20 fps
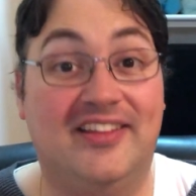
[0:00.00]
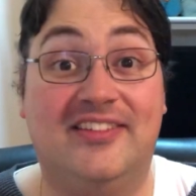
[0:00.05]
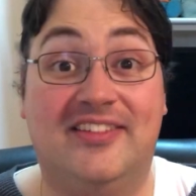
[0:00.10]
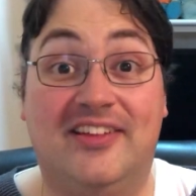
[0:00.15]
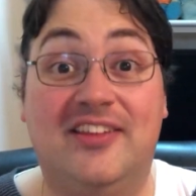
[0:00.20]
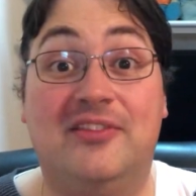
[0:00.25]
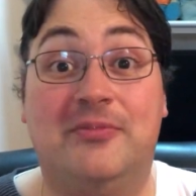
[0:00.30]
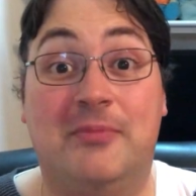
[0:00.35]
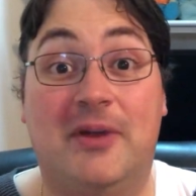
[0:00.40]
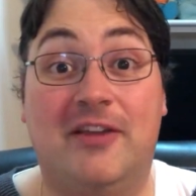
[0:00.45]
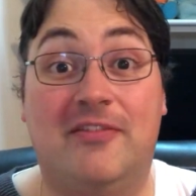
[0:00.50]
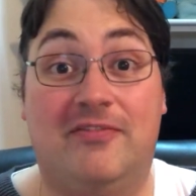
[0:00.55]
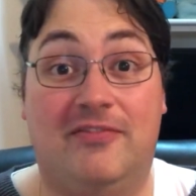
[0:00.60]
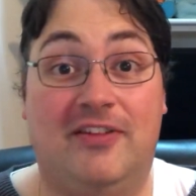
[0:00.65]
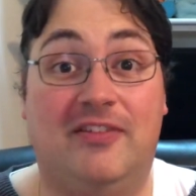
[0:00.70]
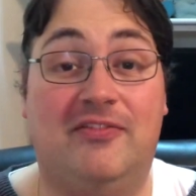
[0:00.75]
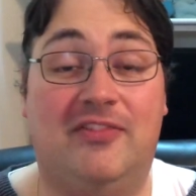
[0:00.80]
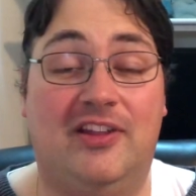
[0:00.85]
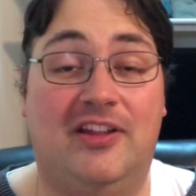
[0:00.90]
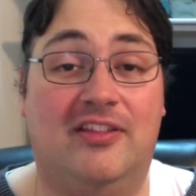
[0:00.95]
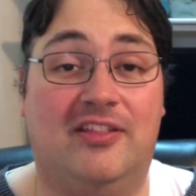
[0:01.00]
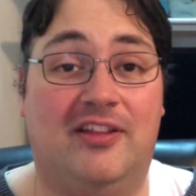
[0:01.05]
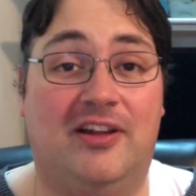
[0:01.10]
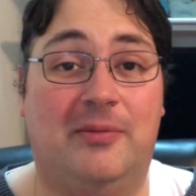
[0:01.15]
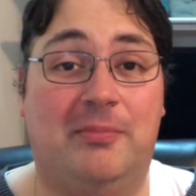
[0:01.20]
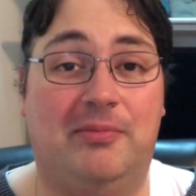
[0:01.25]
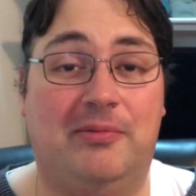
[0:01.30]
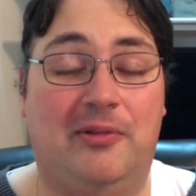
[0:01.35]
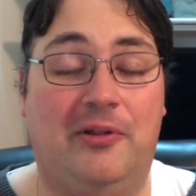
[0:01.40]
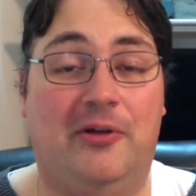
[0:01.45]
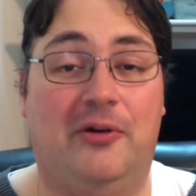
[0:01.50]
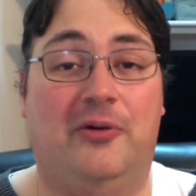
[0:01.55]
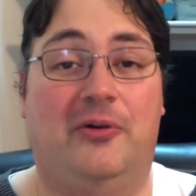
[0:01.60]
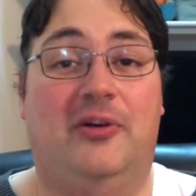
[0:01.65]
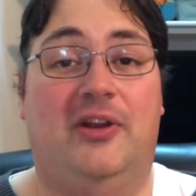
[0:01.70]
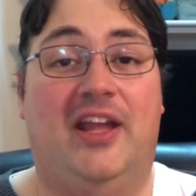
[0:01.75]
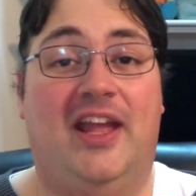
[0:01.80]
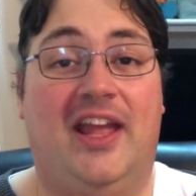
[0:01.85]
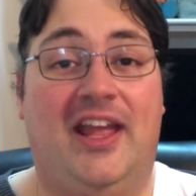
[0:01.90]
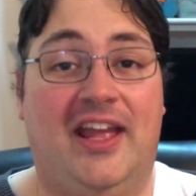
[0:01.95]
This is my 50th
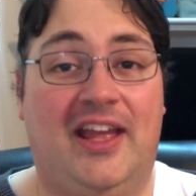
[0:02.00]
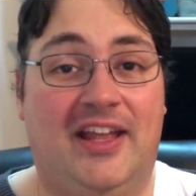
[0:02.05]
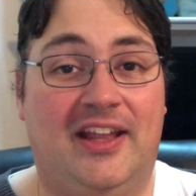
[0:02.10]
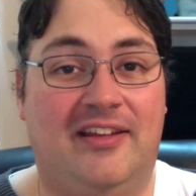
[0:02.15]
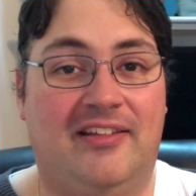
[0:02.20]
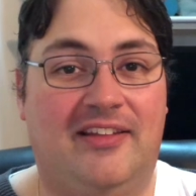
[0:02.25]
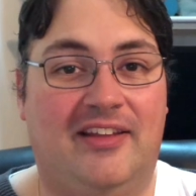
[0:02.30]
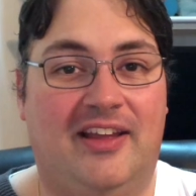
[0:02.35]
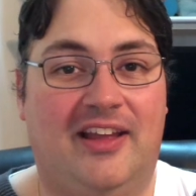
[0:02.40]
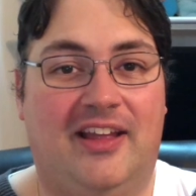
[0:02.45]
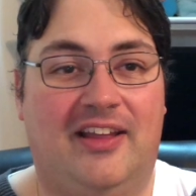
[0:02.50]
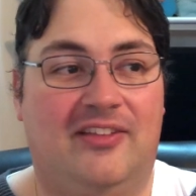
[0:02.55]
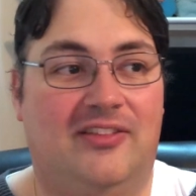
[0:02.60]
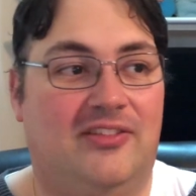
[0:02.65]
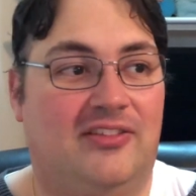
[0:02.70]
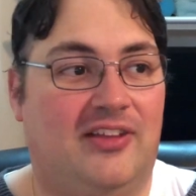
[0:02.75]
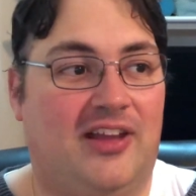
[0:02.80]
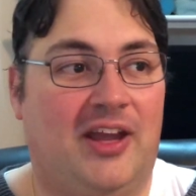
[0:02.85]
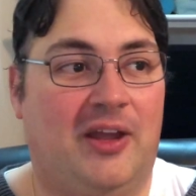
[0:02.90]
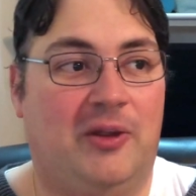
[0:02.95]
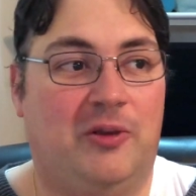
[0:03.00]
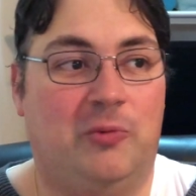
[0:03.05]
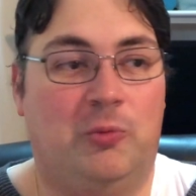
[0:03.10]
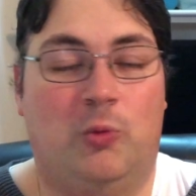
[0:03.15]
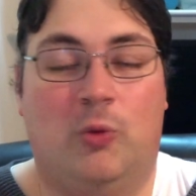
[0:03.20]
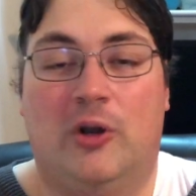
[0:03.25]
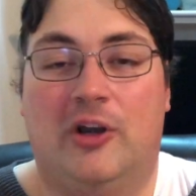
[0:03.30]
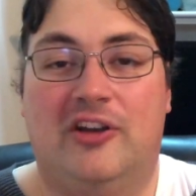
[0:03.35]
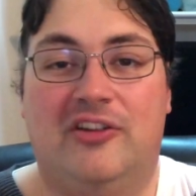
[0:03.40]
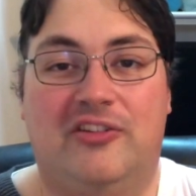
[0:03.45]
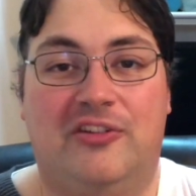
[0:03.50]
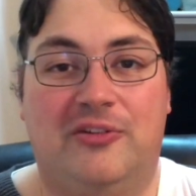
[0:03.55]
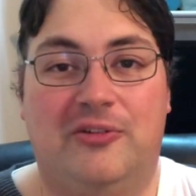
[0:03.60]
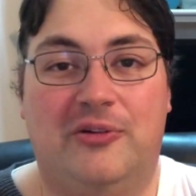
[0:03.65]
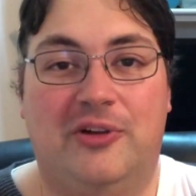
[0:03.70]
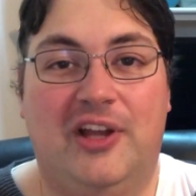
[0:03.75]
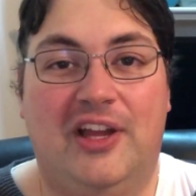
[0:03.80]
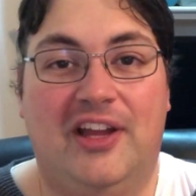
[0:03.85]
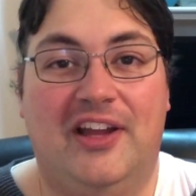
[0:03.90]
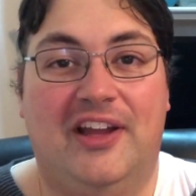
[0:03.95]
upload, and as I wanted
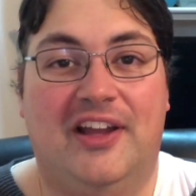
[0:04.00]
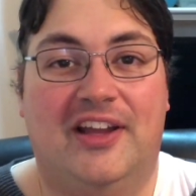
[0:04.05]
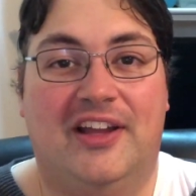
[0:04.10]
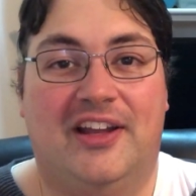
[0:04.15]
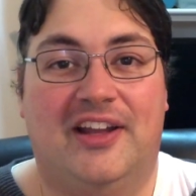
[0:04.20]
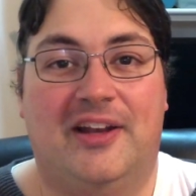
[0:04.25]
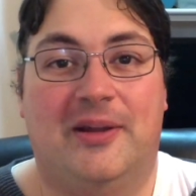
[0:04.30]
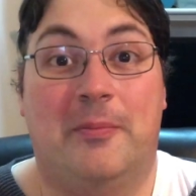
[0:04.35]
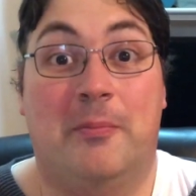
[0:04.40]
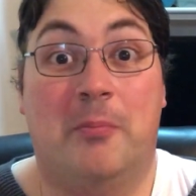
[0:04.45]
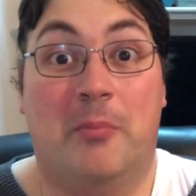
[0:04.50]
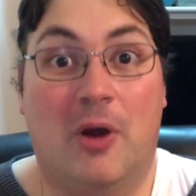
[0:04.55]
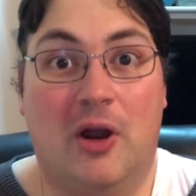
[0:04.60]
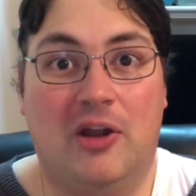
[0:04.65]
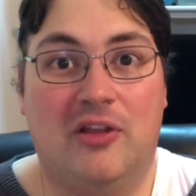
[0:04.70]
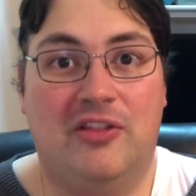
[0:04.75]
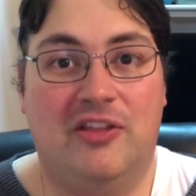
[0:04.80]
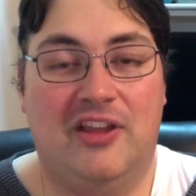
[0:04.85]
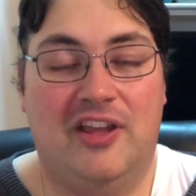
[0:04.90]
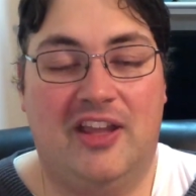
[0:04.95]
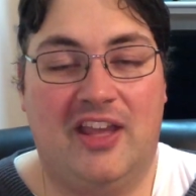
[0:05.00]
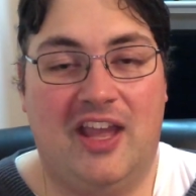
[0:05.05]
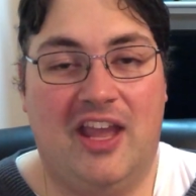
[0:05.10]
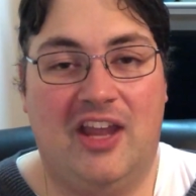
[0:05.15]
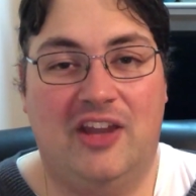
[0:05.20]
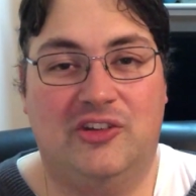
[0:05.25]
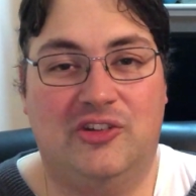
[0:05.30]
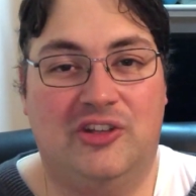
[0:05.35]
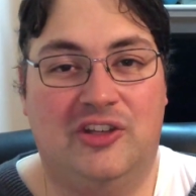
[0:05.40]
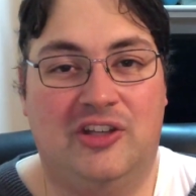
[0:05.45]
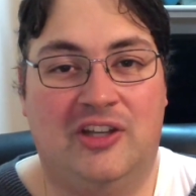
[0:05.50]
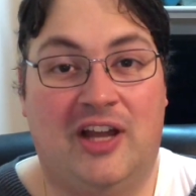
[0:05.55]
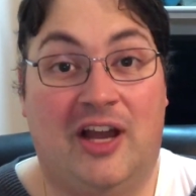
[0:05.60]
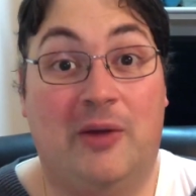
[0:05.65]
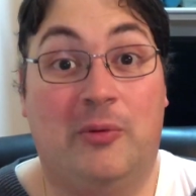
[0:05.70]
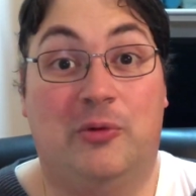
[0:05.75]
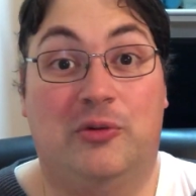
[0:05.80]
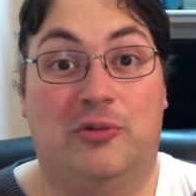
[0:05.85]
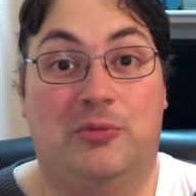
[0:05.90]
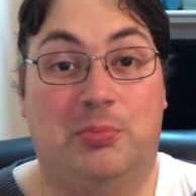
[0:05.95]
to kind of mark the occasion,
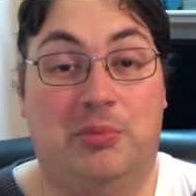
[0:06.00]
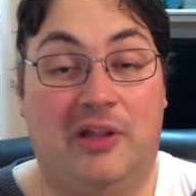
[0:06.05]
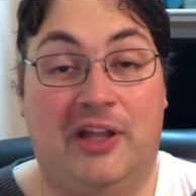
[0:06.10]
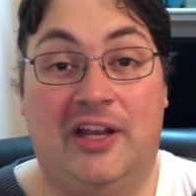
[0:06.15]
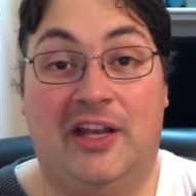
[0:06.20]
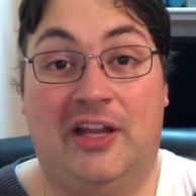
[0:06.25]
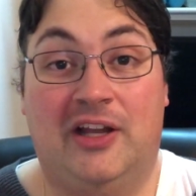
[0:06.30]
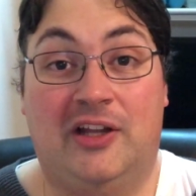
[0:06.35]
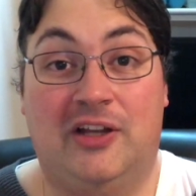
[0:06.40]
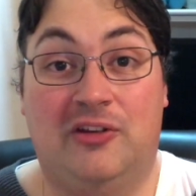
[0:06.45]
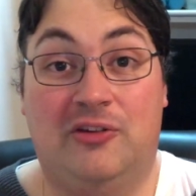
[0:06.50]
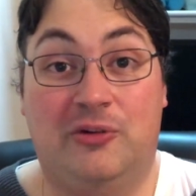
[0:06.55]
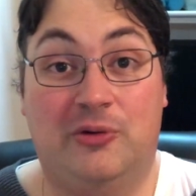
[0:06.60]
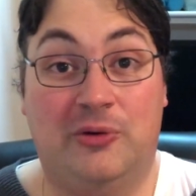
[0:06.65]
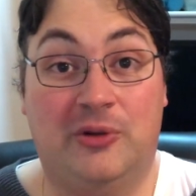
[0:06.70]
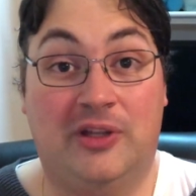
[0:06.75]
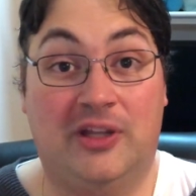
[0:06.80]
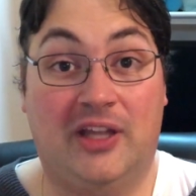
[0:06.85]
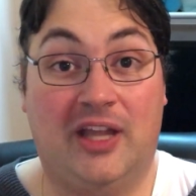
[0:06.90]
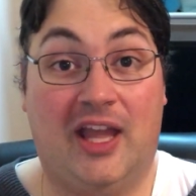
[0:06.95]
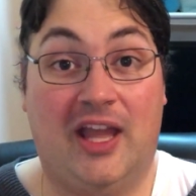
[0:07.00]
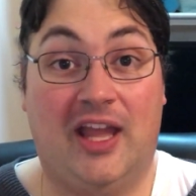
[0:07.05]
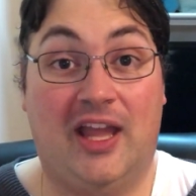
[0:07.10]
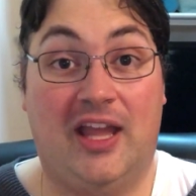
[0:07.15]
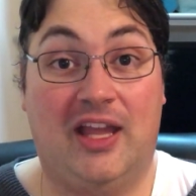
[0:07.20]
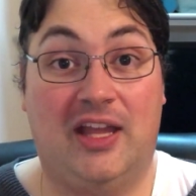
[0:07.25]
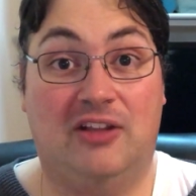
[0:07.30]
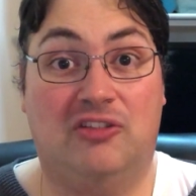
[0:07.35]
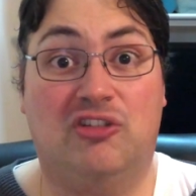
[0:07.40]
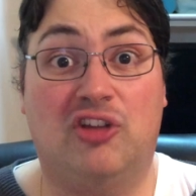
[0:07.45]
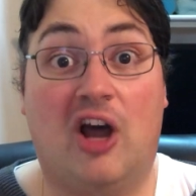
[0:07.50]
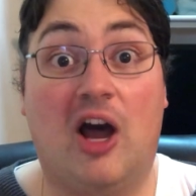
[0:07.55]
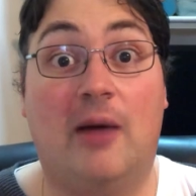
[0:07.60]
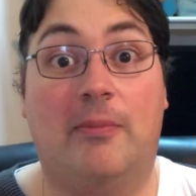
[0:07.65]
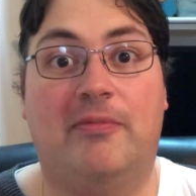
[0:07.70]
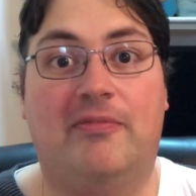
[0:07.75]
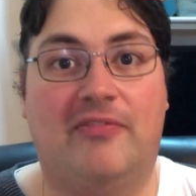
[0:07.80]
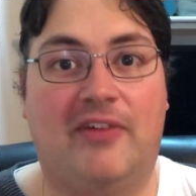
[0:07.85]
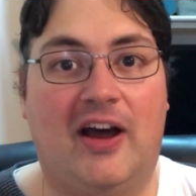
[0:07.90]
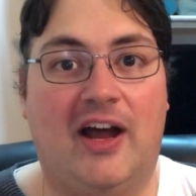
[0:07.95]
I was planning on doing a
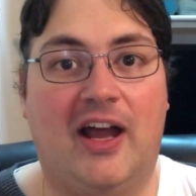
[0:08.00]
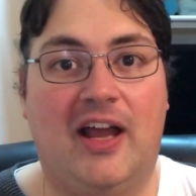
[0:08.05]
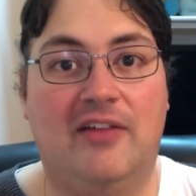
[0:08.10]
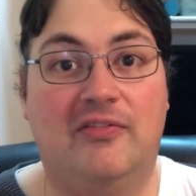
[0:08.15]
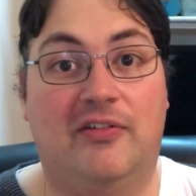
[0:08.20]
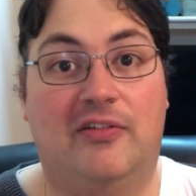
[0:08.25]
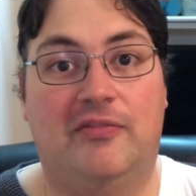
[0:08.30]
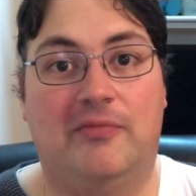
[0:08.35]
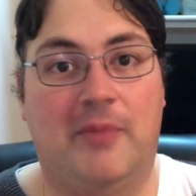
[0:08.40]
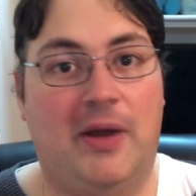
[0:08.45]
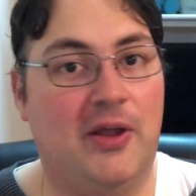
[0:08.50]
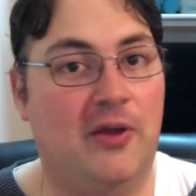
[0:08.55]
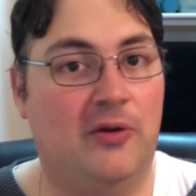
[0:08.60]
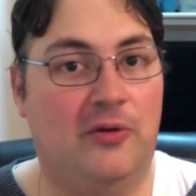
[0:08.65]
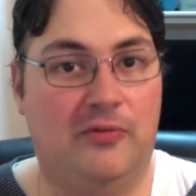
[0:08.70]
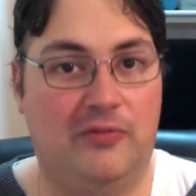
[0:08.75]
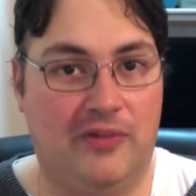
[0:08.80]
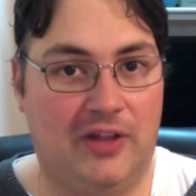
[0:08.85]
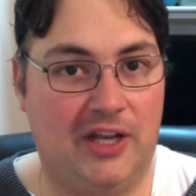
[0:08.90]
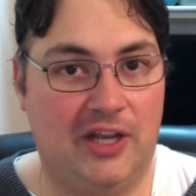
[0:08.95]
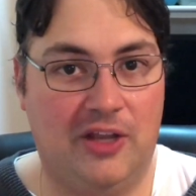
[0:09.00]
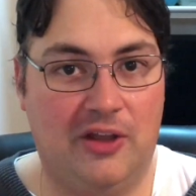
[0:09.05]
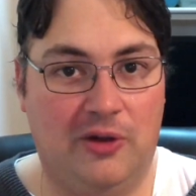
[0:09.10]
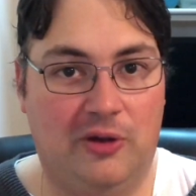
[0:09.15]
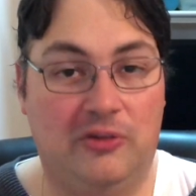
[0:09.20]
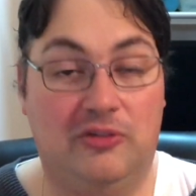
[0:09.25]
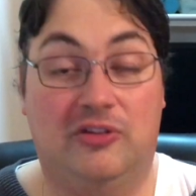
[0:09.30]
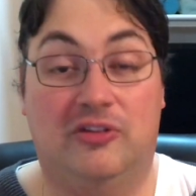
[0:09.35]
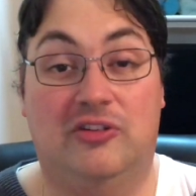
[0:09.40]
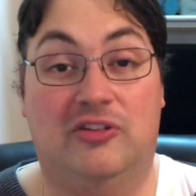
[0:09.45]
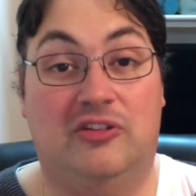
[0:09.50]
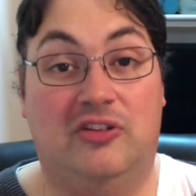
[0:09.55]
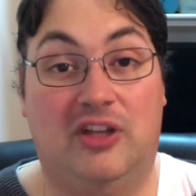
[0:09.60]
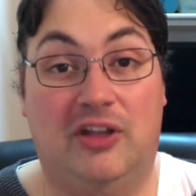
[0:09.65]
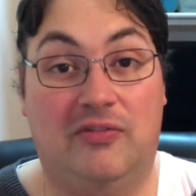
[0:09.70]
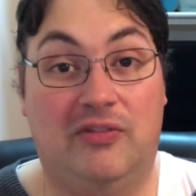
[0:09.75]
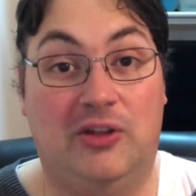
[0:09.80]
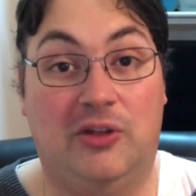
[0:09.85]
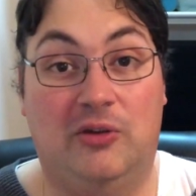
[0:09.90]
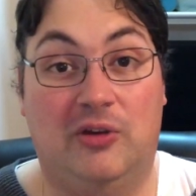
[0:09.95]
top 5 of my own videos and just
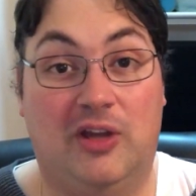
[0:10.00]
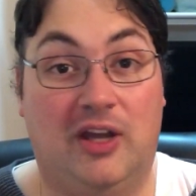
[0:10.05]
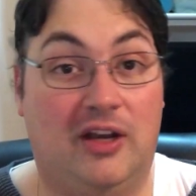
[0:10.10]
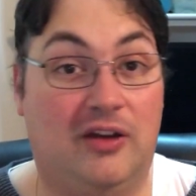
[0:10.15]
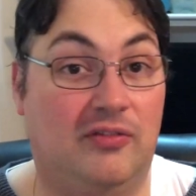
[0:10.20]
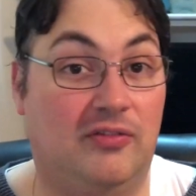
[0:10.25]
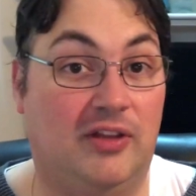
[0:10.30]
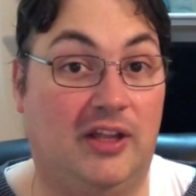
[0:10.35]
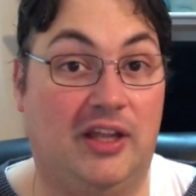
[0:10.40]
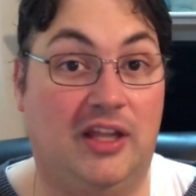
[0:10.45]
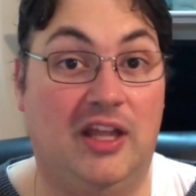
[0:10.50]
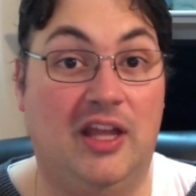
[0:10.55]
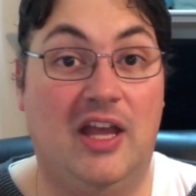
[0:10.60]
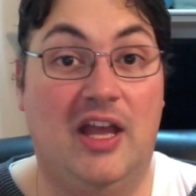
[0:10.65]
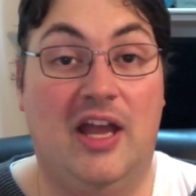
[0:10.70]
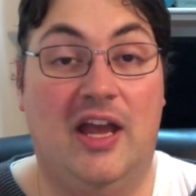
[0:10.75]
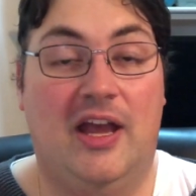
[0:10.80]
giving you kind of like